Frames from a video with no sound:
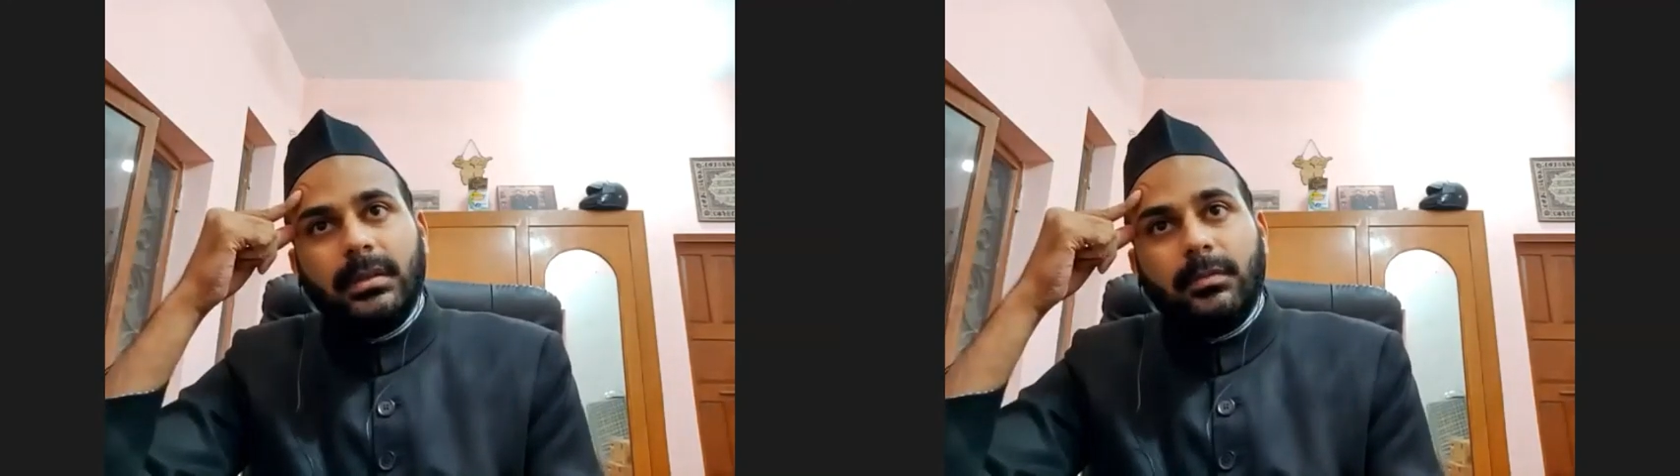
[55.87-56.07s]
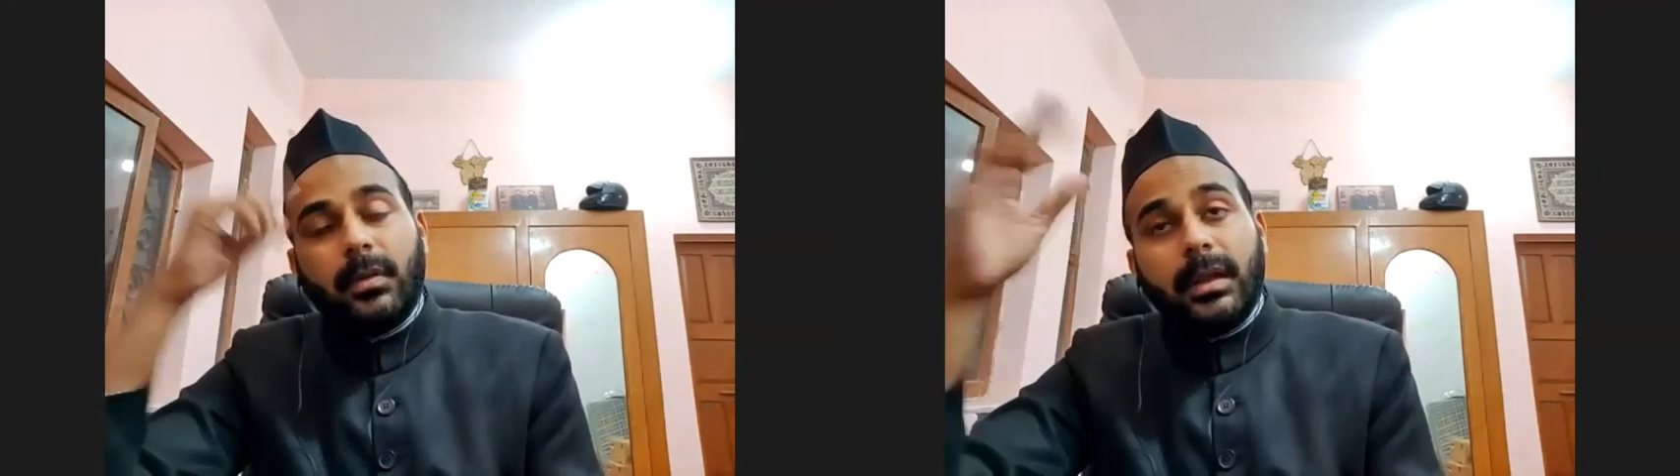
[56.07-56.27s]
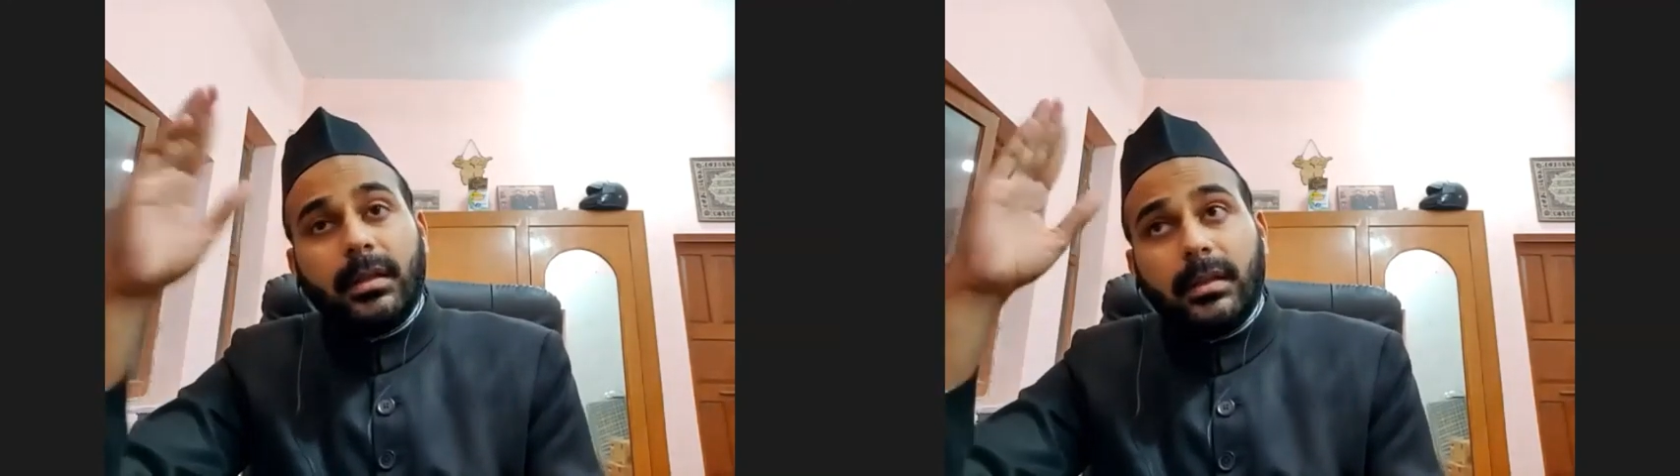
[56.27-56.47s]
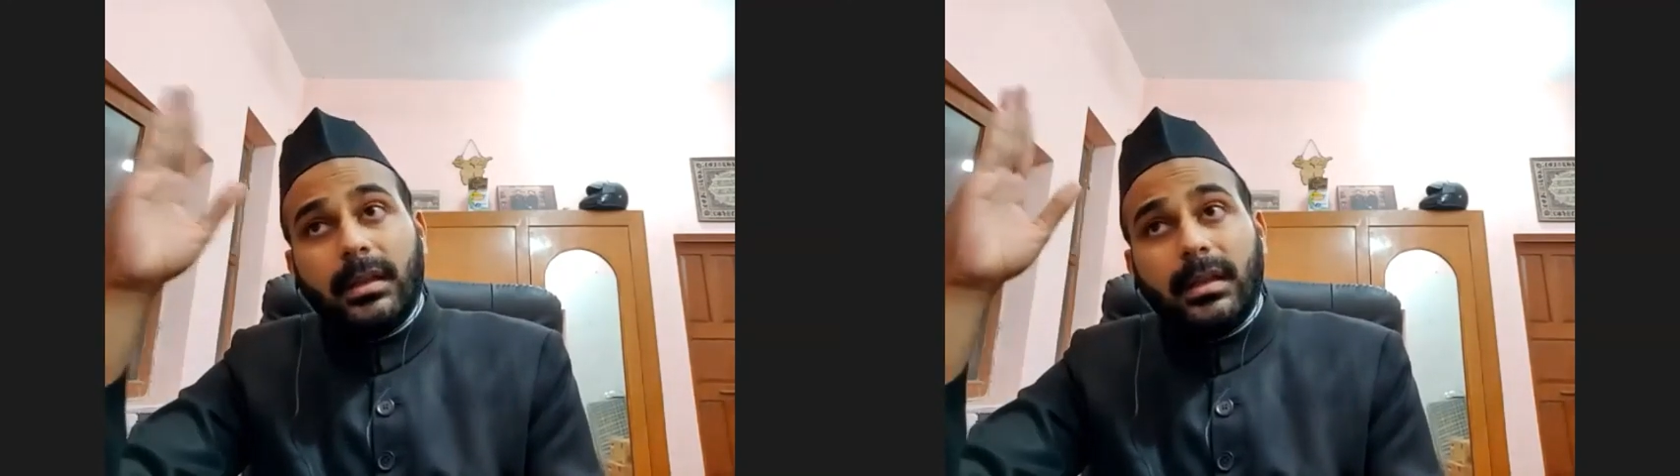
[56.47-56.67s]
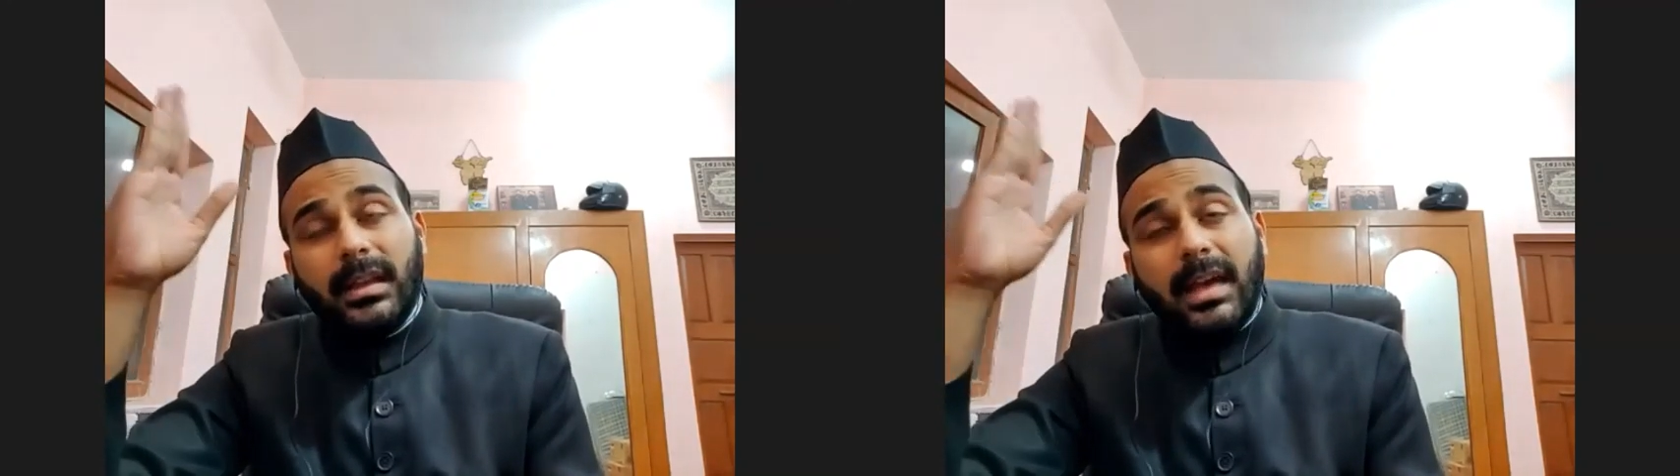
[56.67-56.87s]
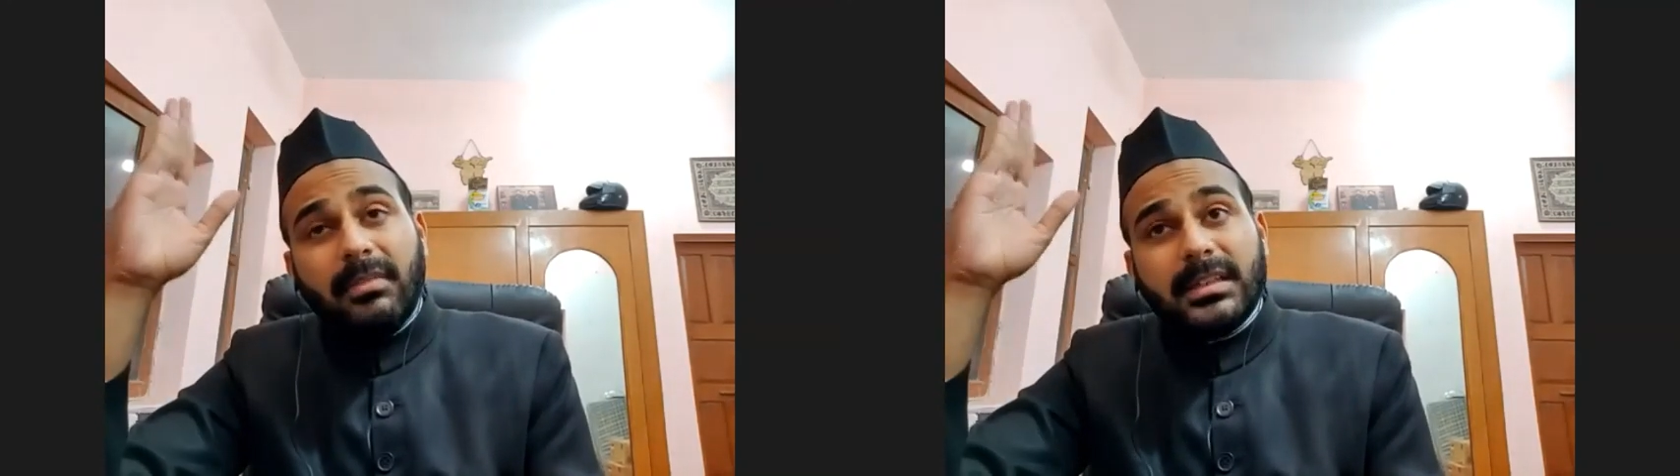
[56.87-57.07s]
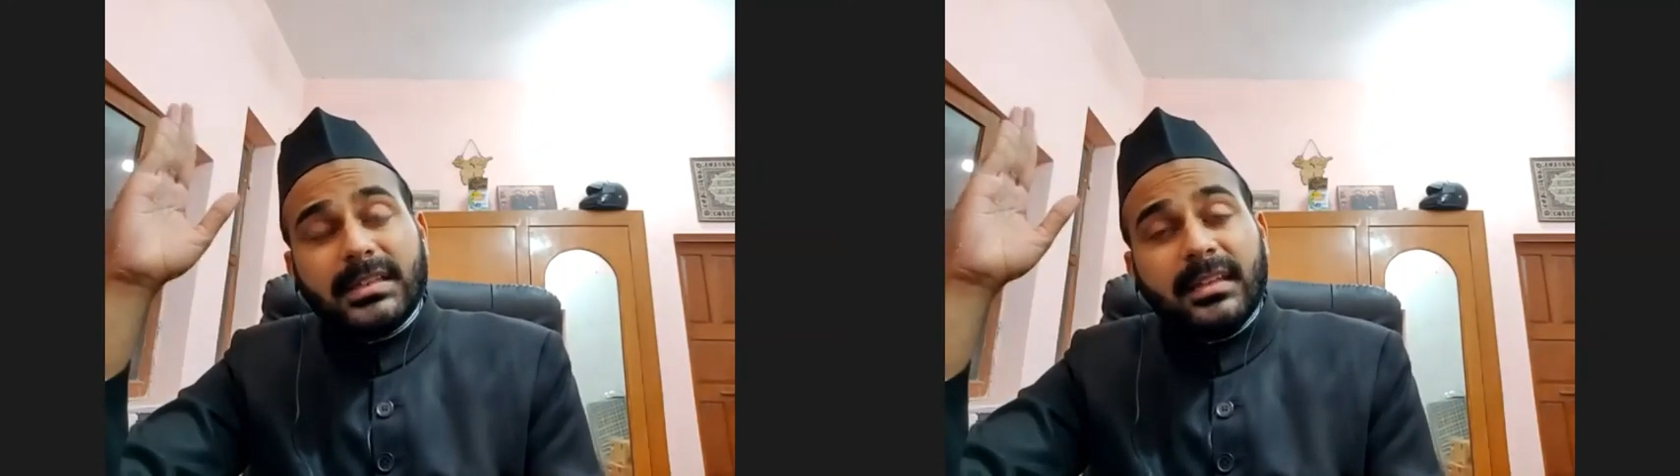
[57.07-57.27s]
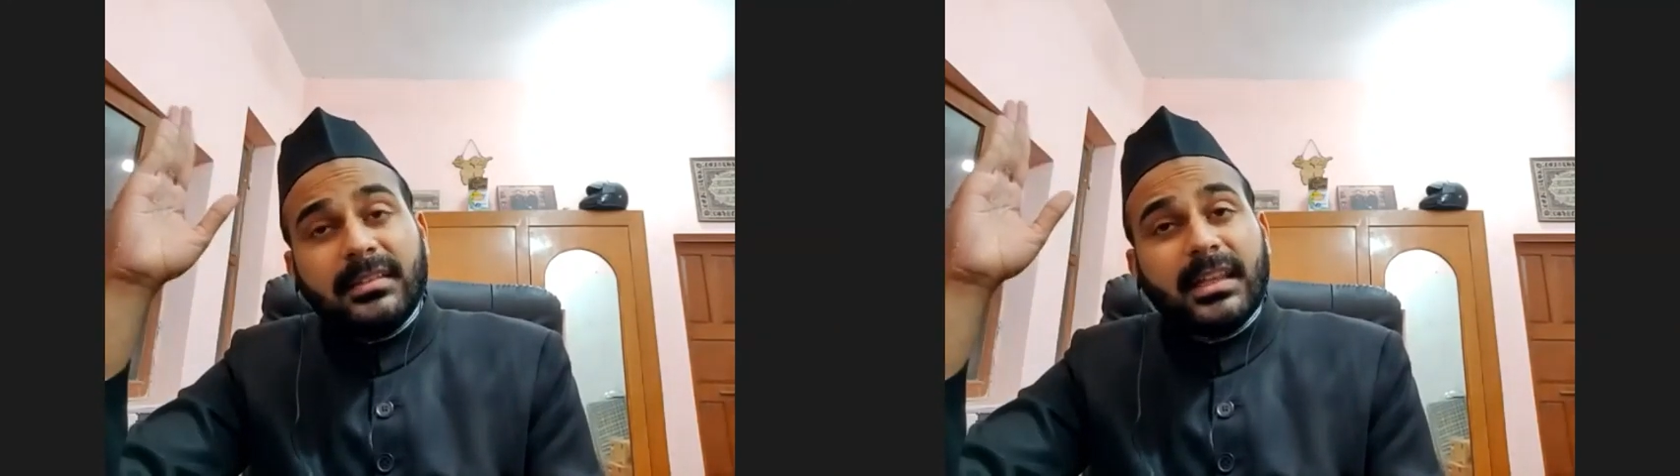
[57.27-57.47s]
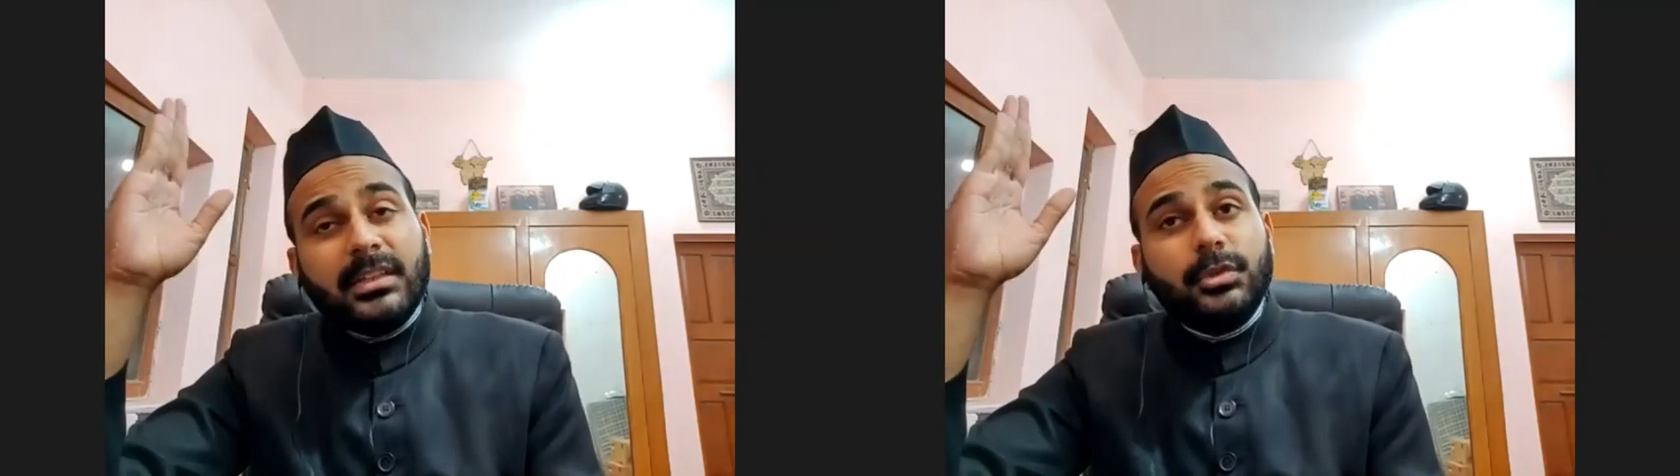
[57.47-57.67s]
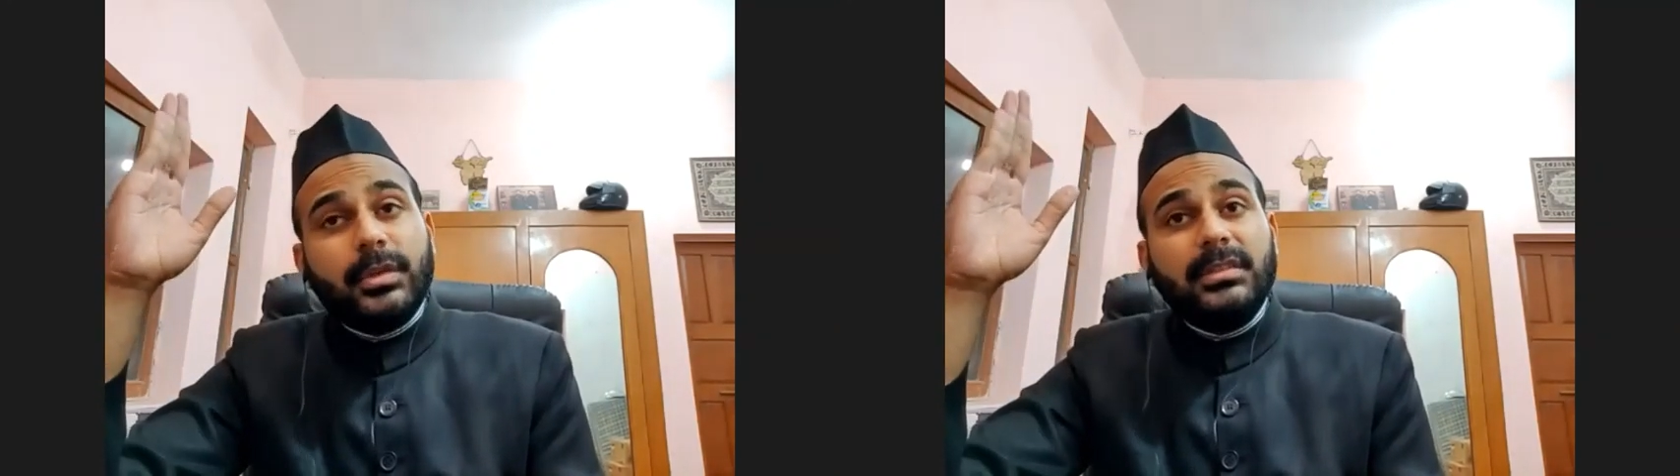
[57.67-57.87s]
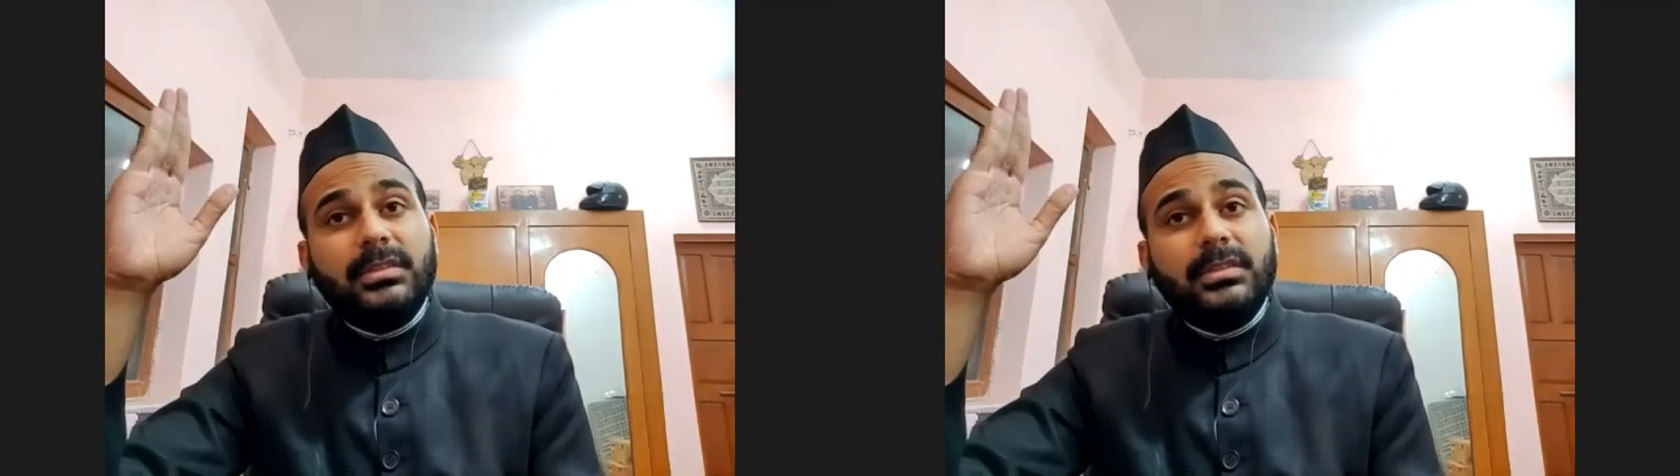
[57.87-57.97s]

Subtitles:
For 11, 10 centuries,